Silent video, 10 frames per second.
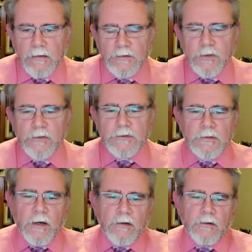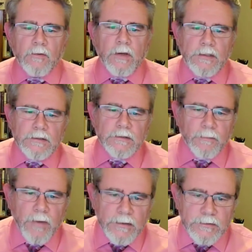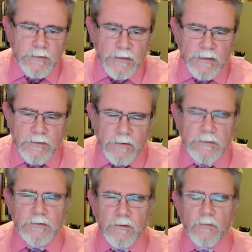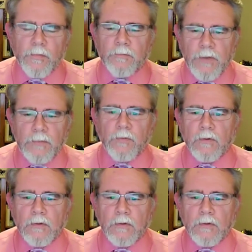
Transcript: Church is not a location, the pastor said. Church is a group of people.